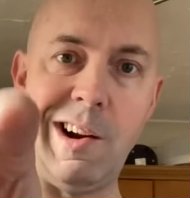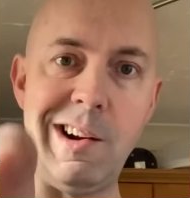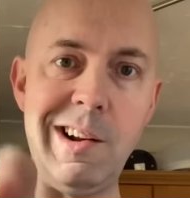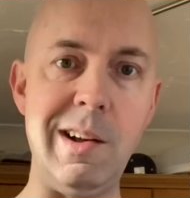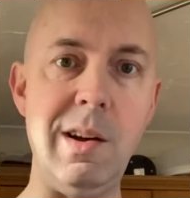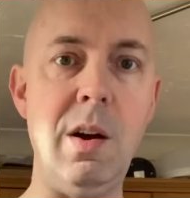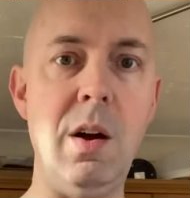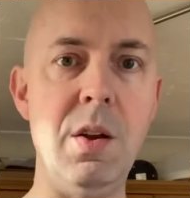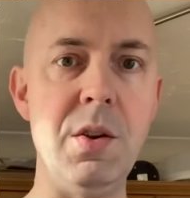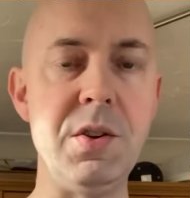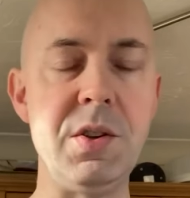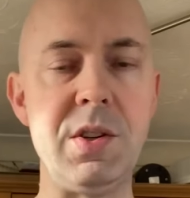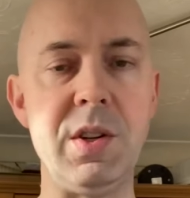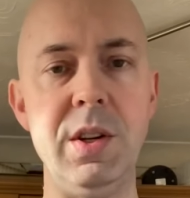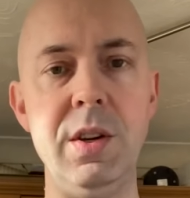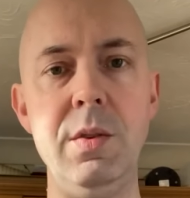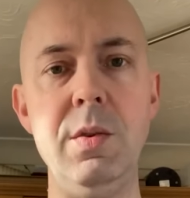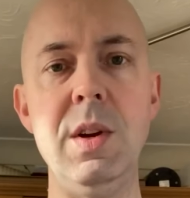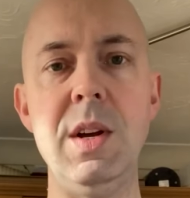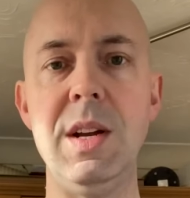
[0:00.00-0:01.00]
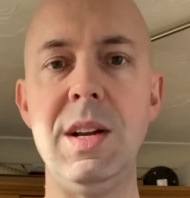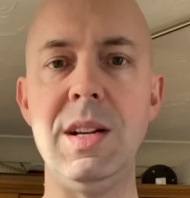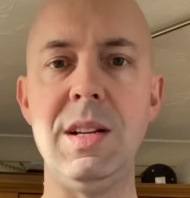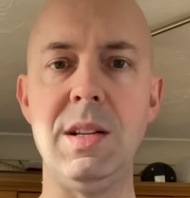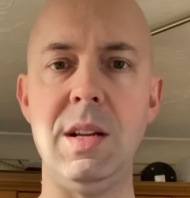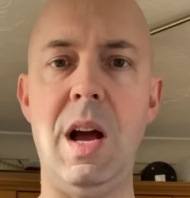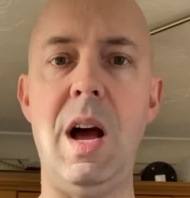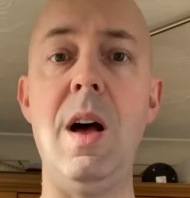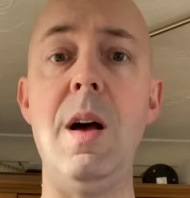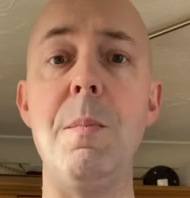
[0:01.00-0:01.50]
onto
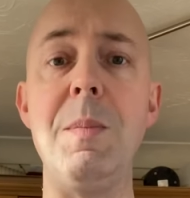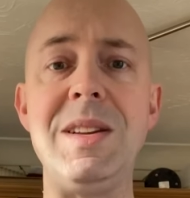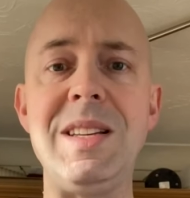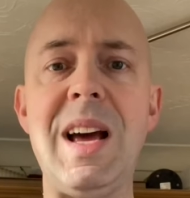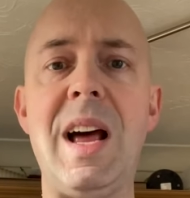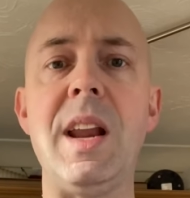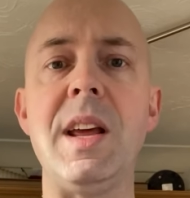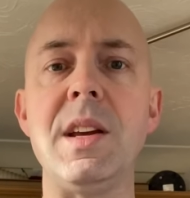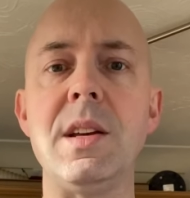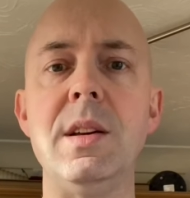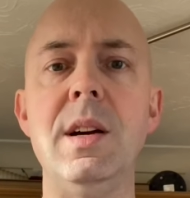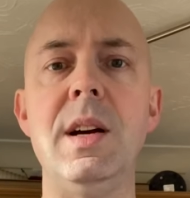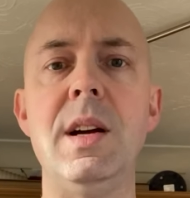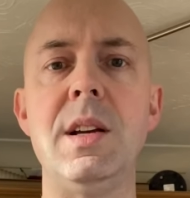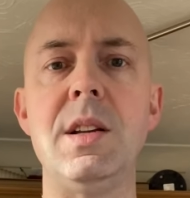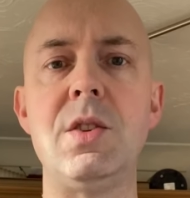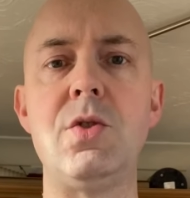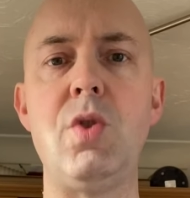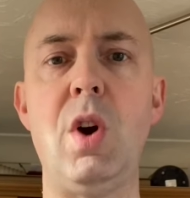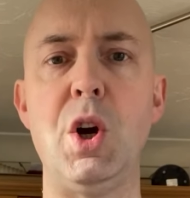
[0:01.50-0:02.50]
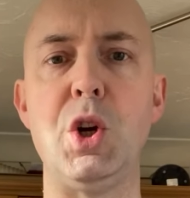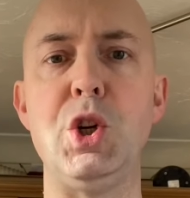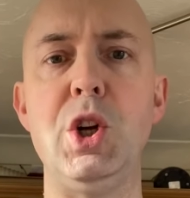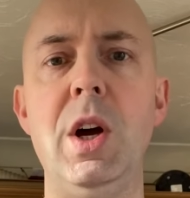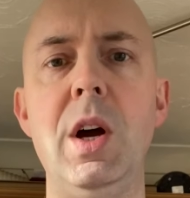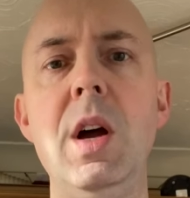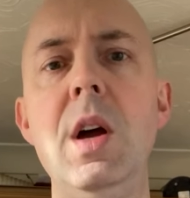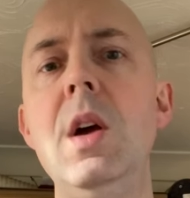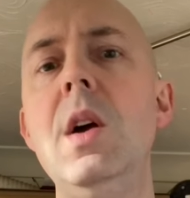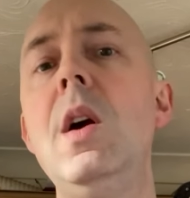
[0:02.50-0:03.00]
a metallic
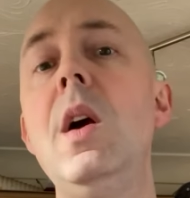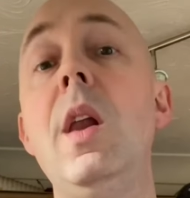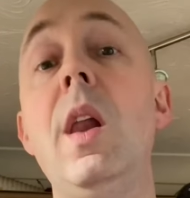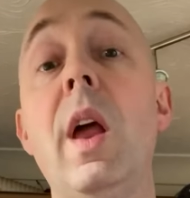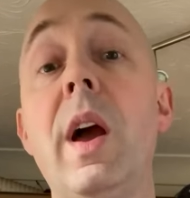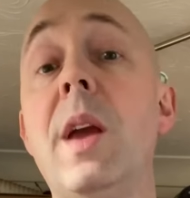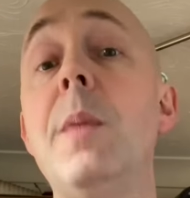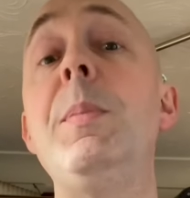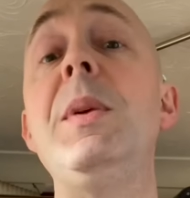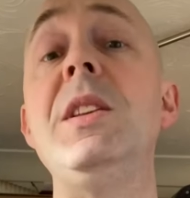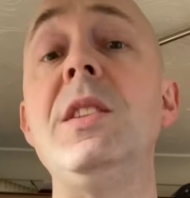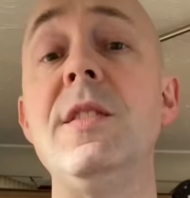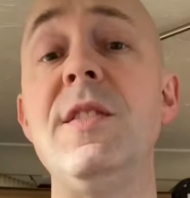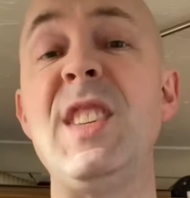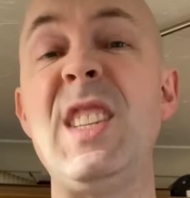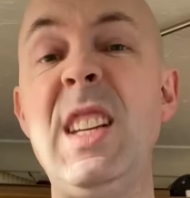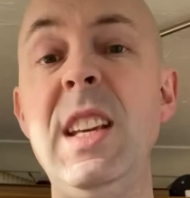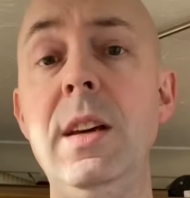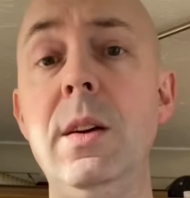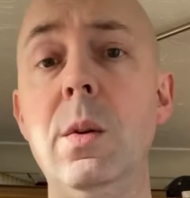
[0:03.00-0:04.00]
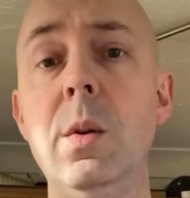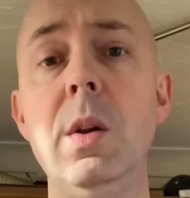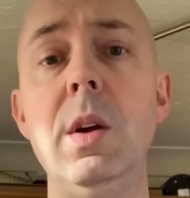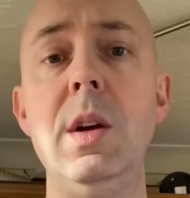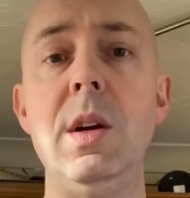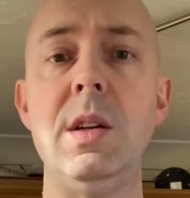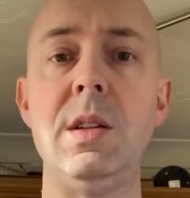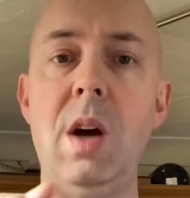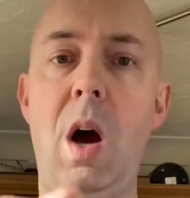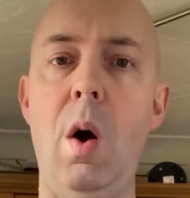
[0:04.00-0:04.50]
structure like a piece of steel
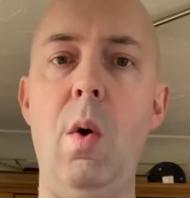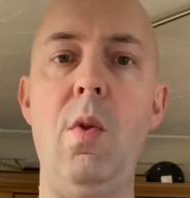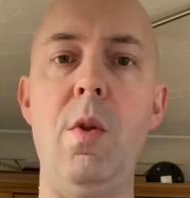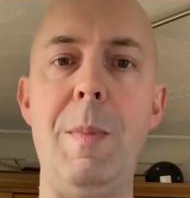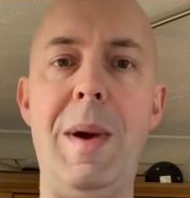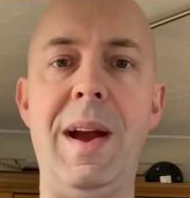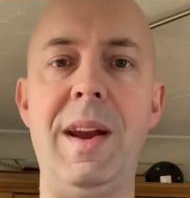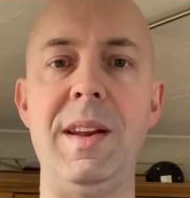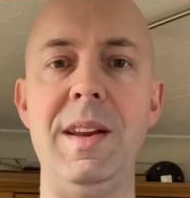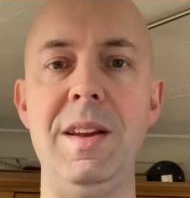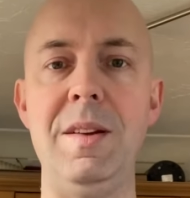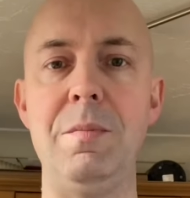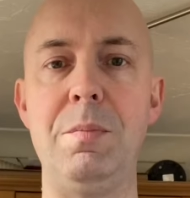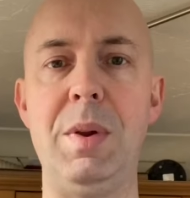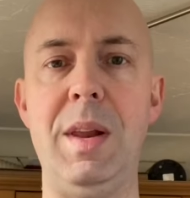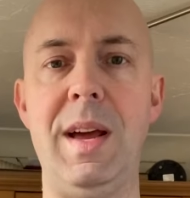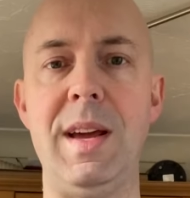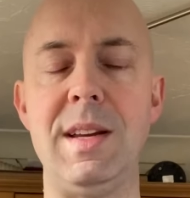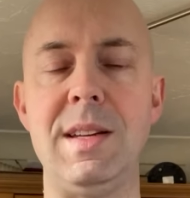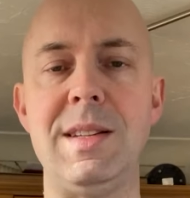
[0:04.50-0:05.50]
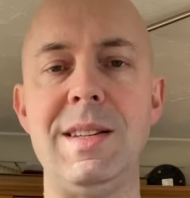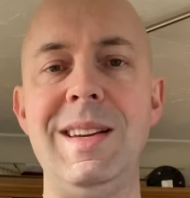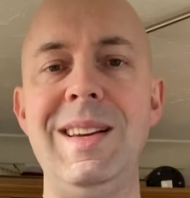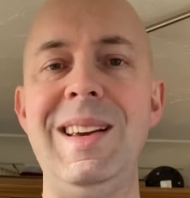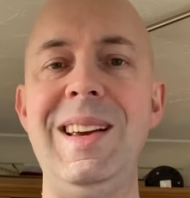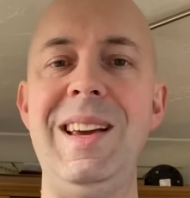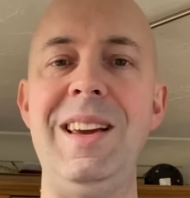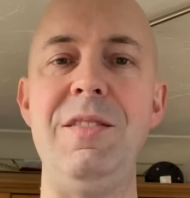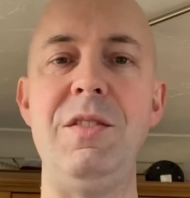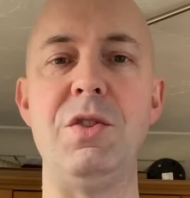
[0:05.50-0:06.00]
to hold the magnet in place.
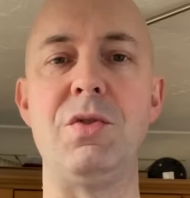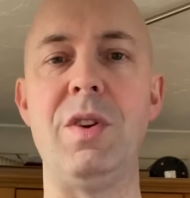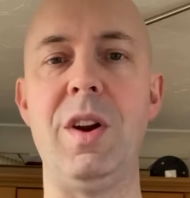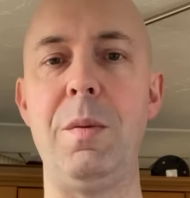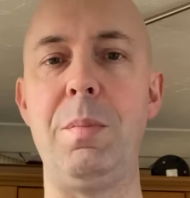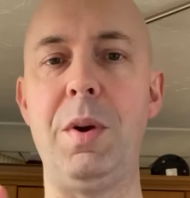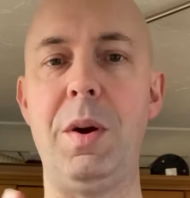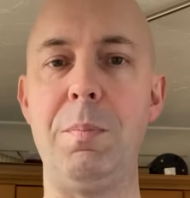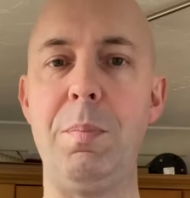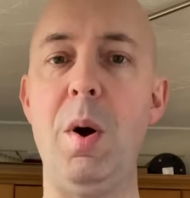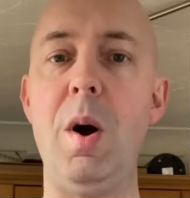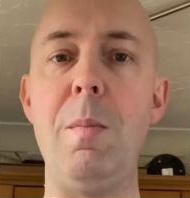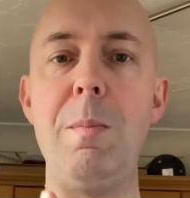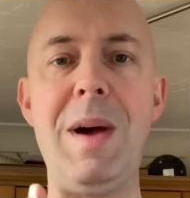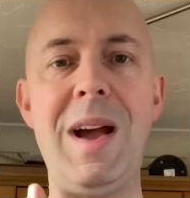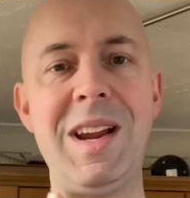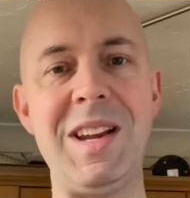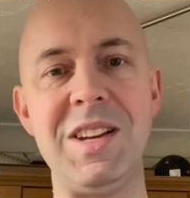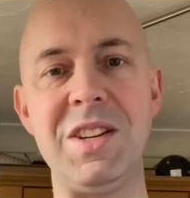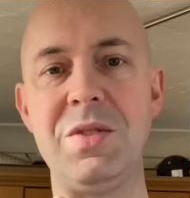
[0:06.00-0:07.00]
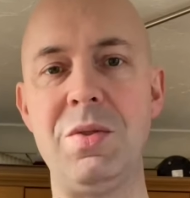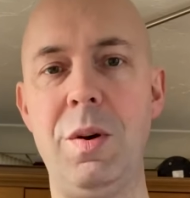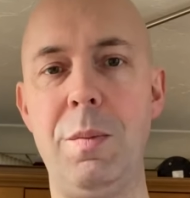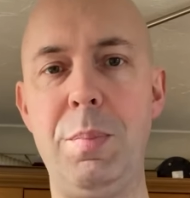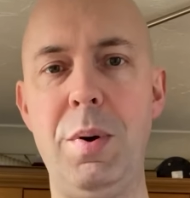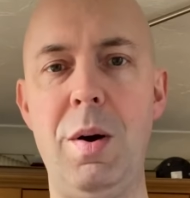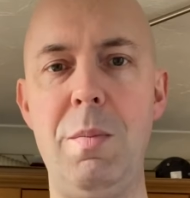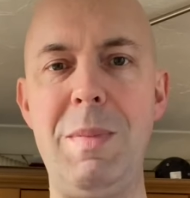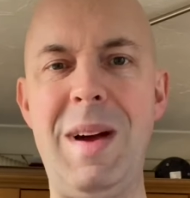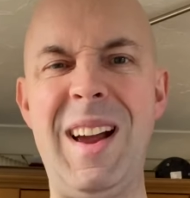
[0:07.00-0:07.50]
If you're trying to put a pop magnet to a
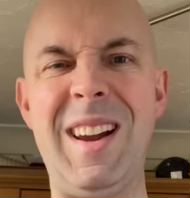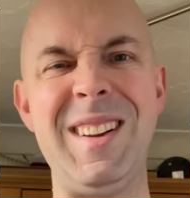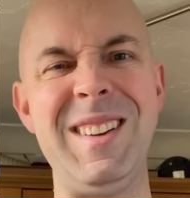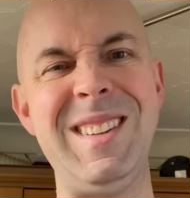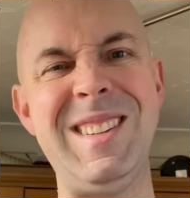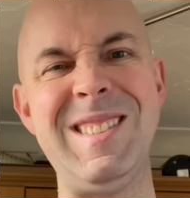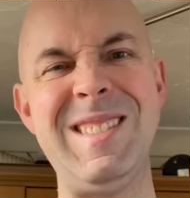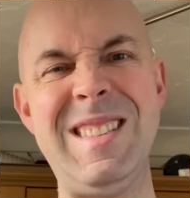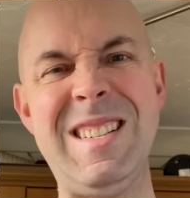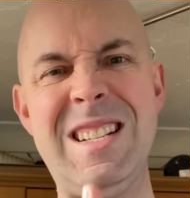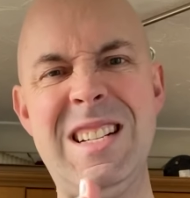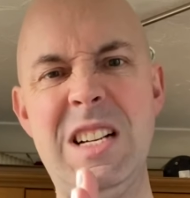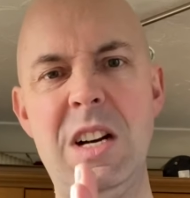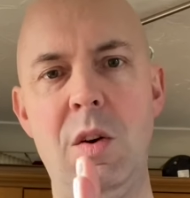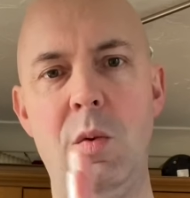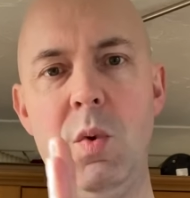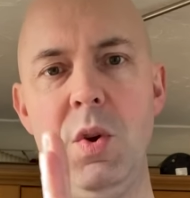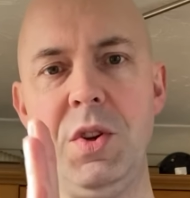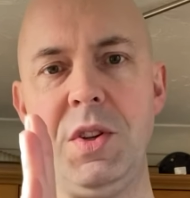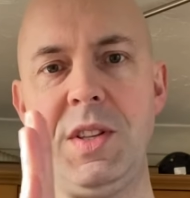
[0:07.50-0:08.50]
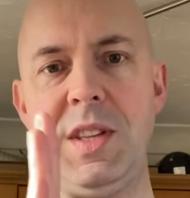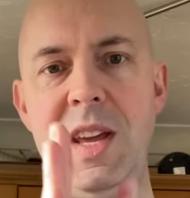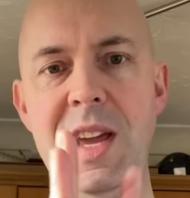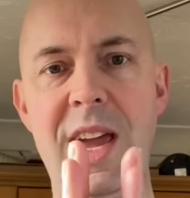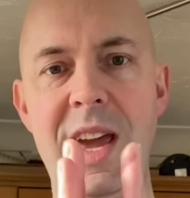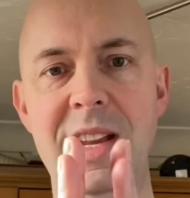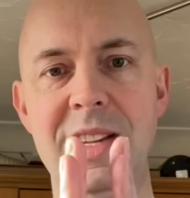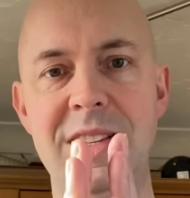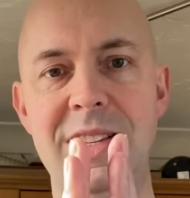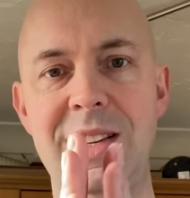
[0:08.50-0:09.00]
pop magnet, once they
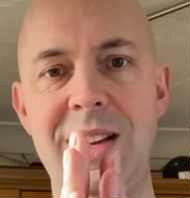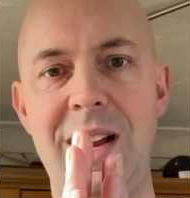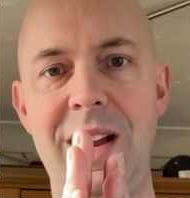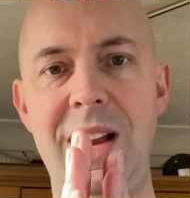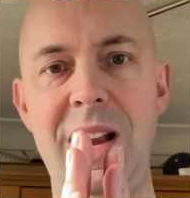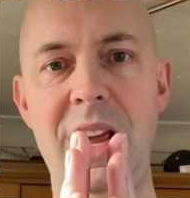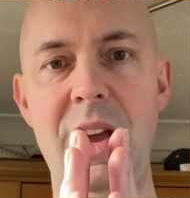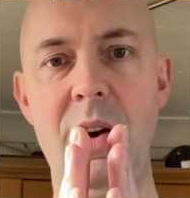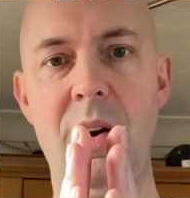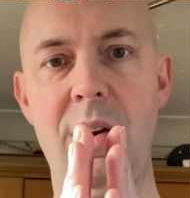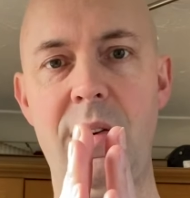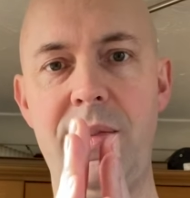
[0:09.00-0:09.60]
get slightly off